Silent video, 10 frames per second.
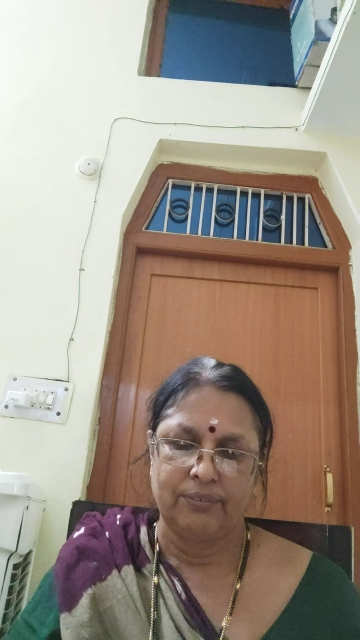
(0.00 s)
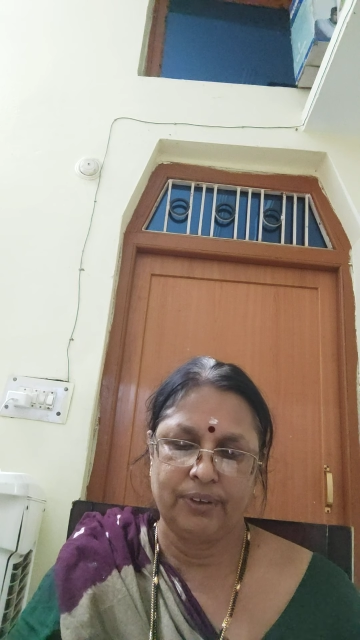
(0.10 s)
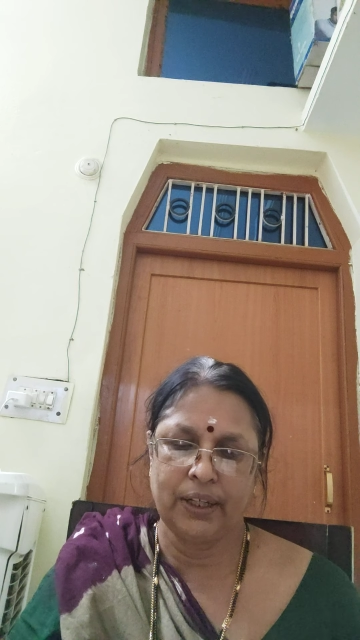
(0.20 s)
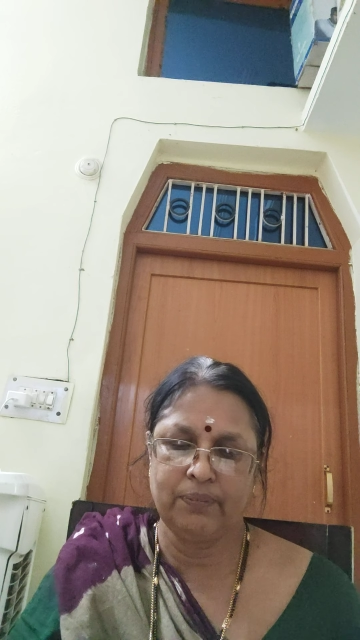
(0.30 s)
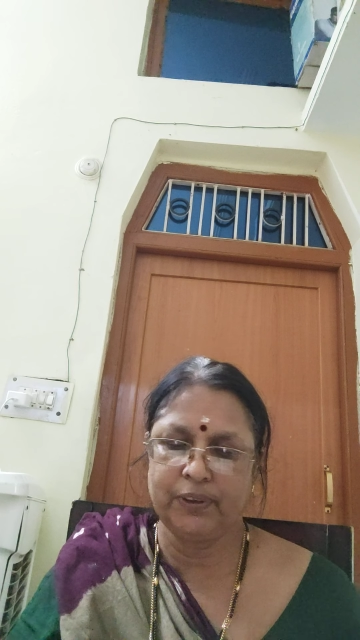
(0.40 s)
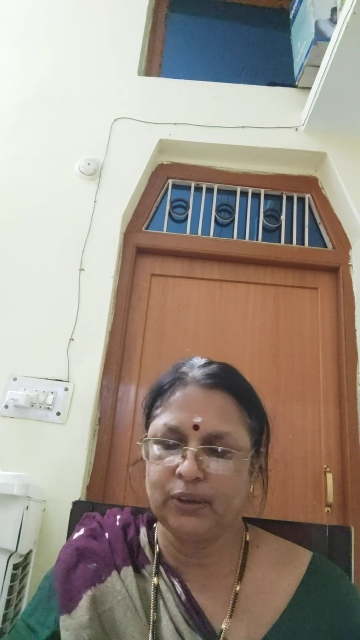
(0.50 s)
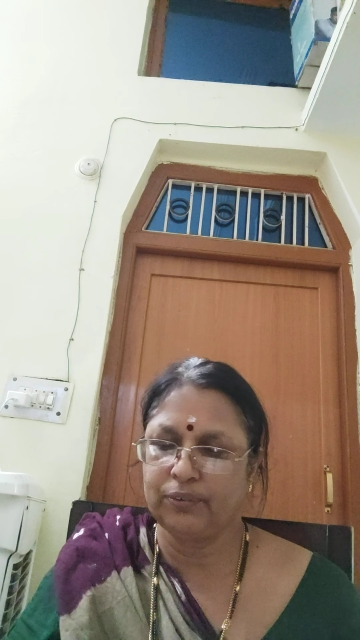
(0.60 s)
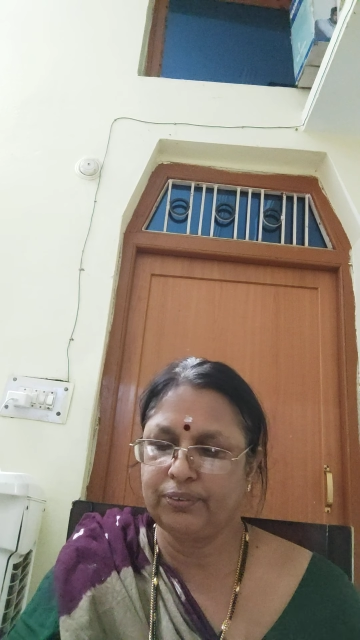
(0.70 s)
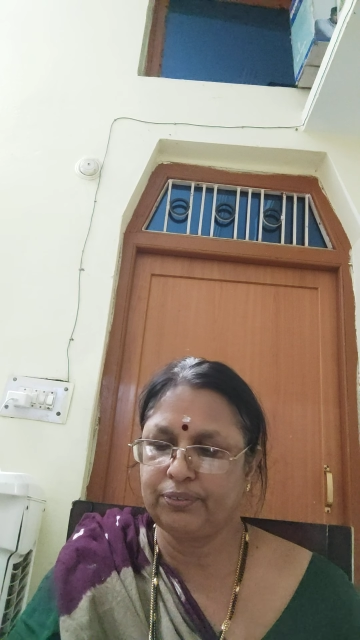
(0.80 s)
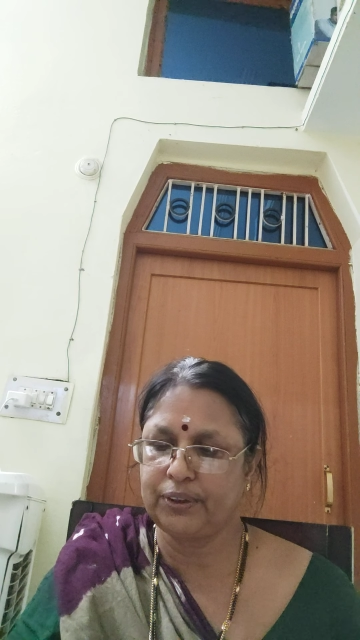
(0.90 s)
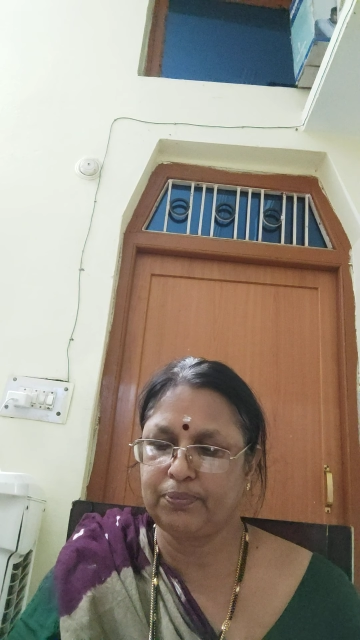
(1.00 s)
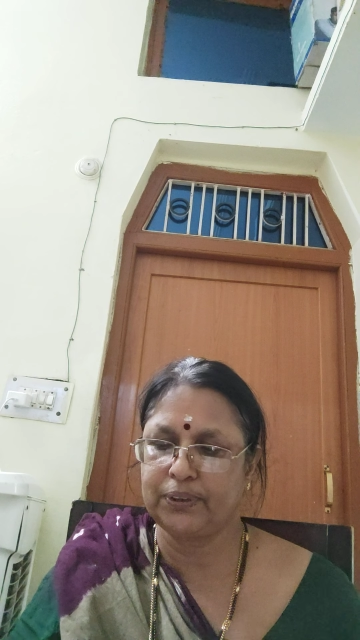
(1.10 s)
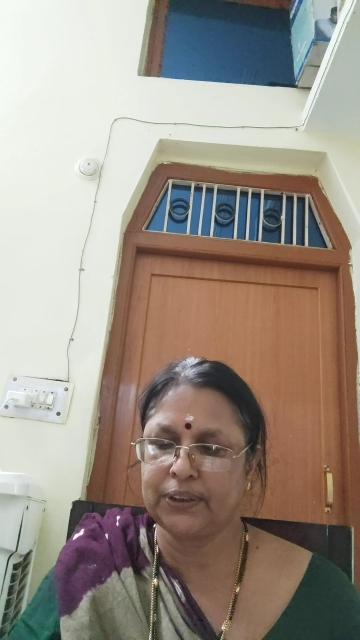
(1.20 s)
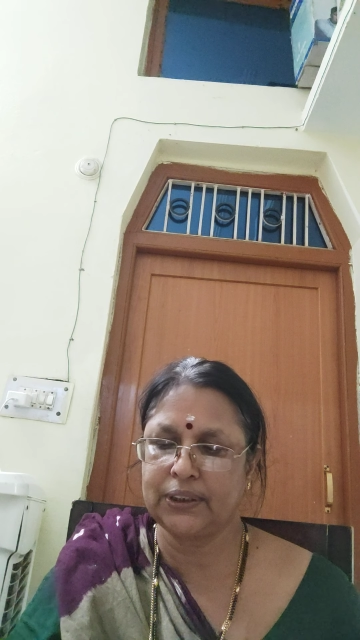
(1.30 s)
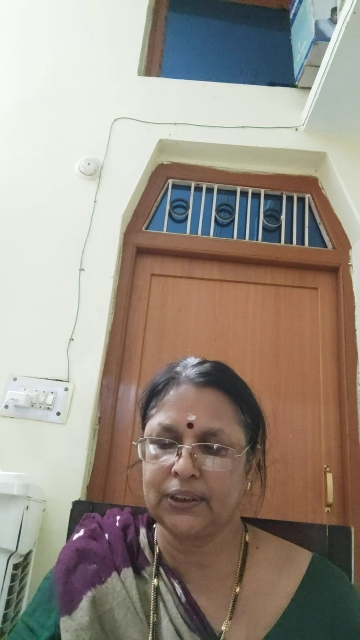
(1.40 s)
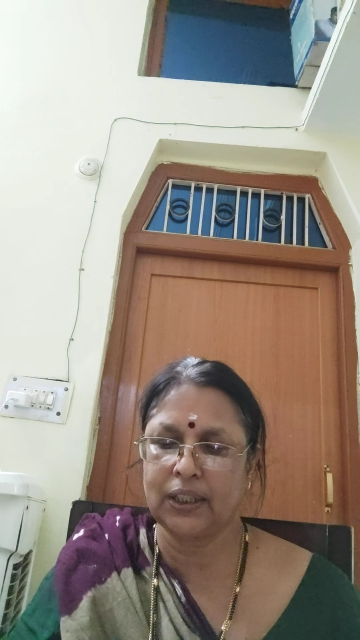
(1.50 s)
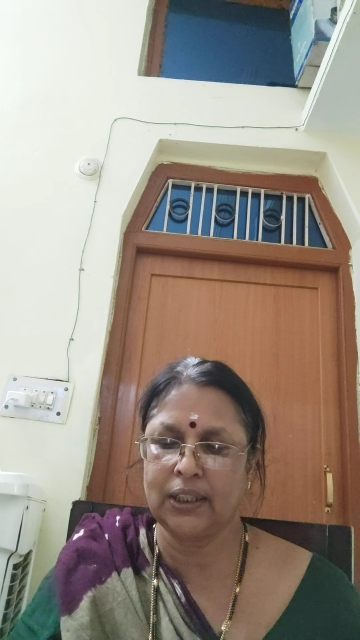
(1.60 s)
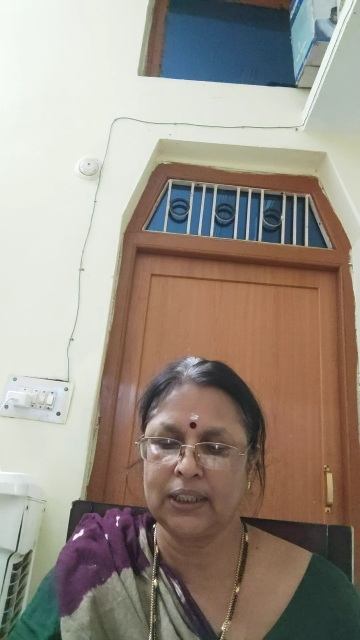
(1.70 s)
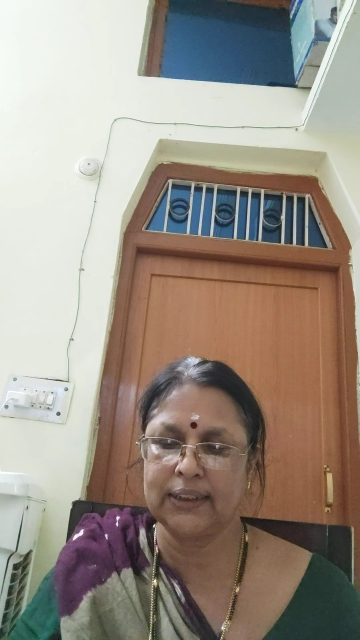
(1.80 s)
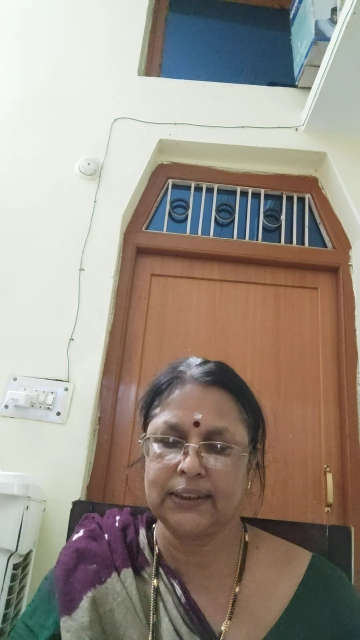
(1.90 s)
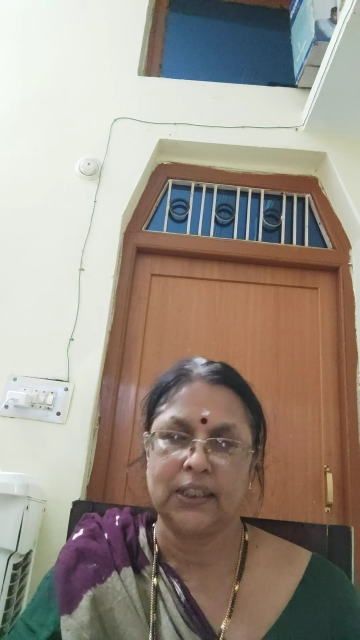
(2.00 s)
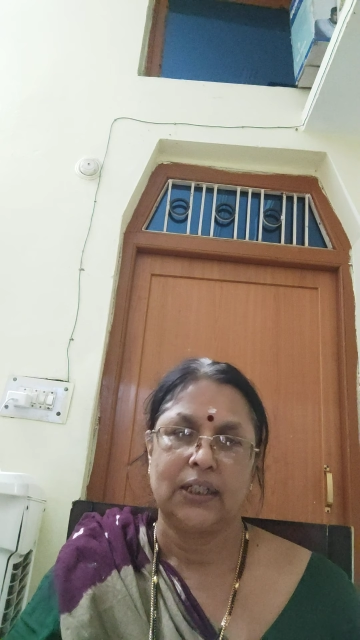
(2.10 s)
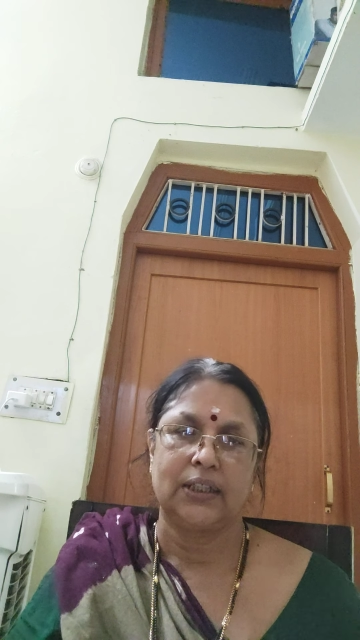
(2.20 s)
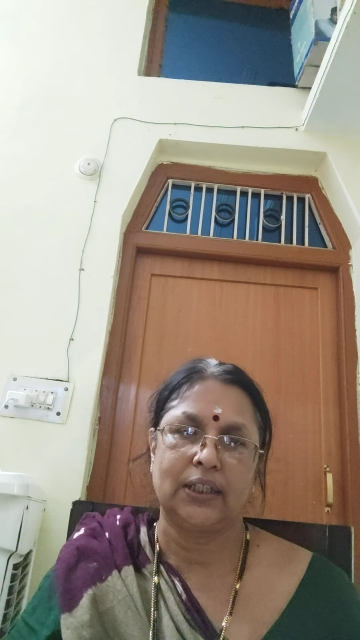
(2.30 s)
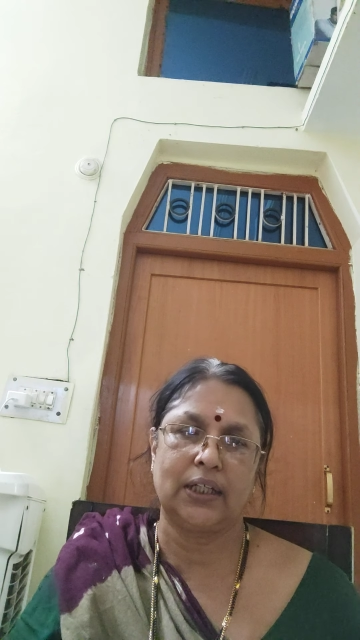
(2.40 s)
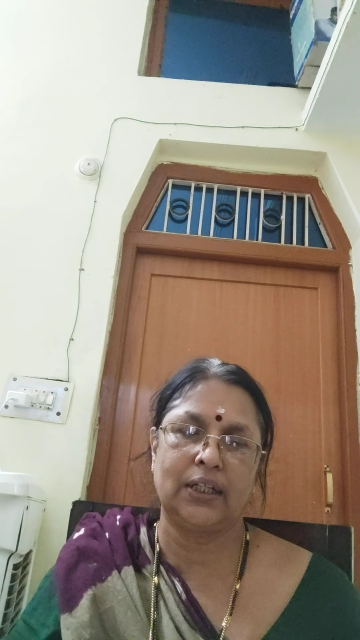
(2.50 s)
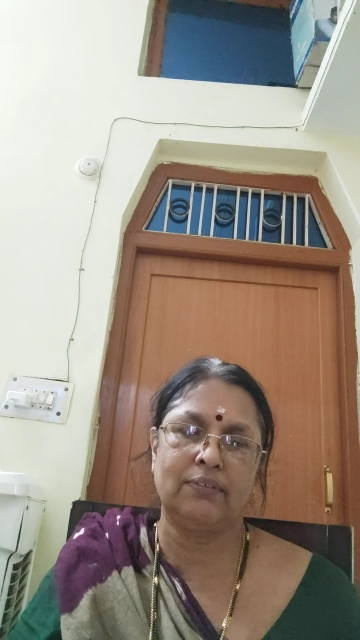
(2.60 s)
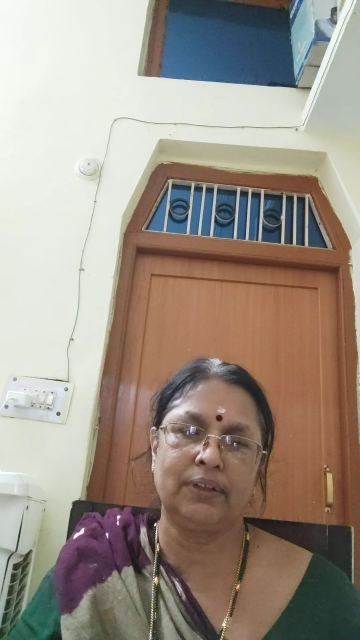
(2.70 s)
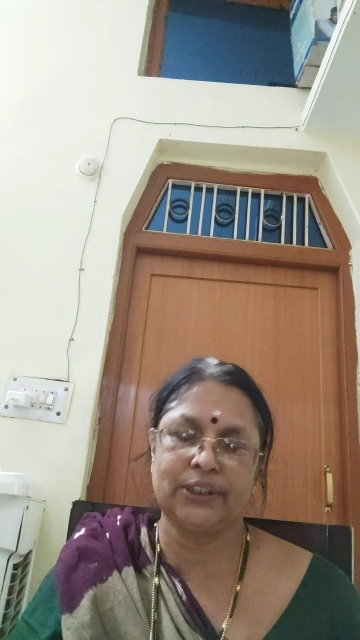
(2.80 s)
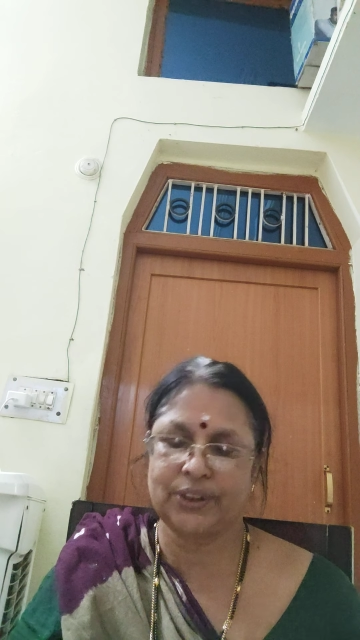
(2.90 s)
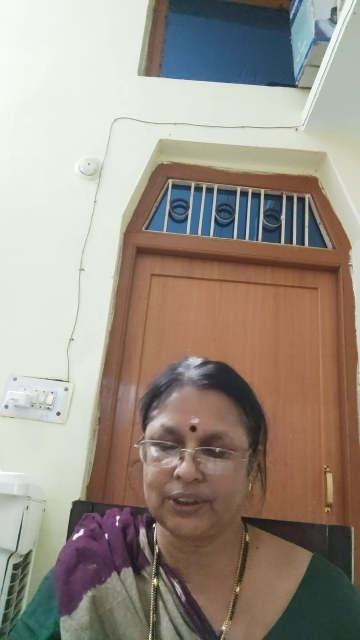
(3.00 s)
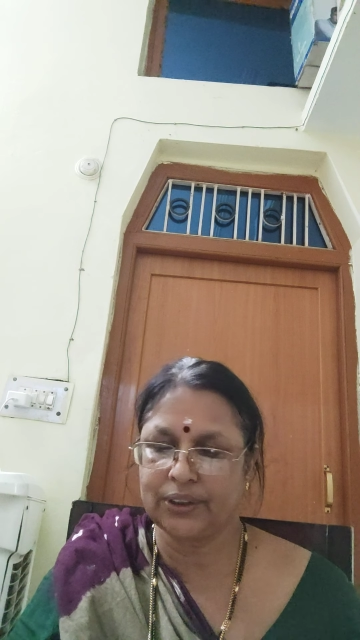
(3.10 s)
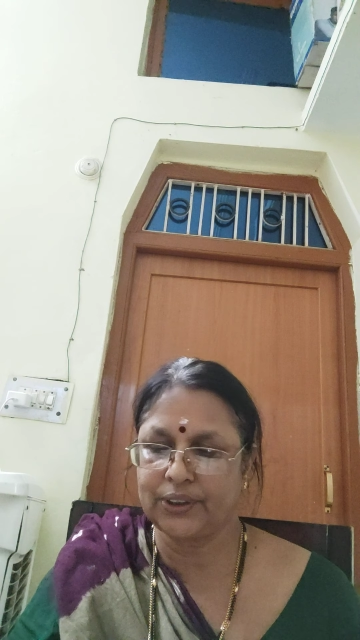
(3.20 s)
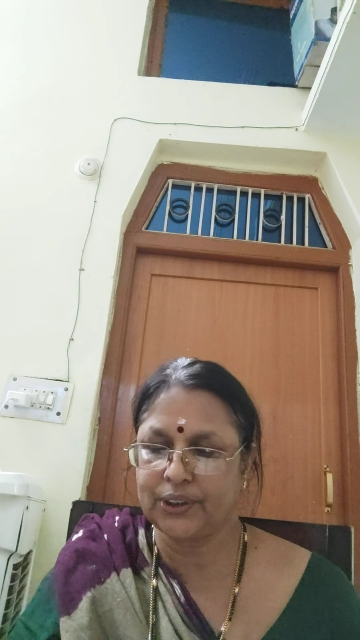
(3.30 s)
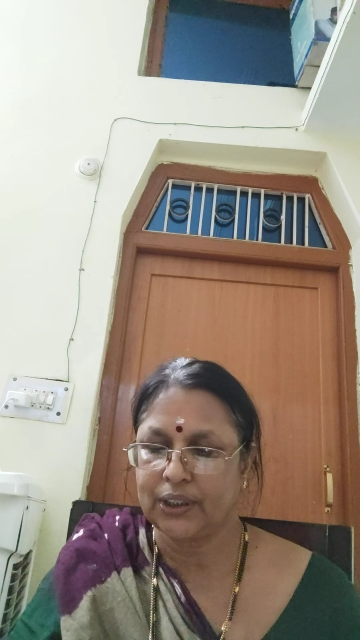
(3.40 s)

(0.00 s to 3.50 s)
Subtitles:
well below 50% unless the investor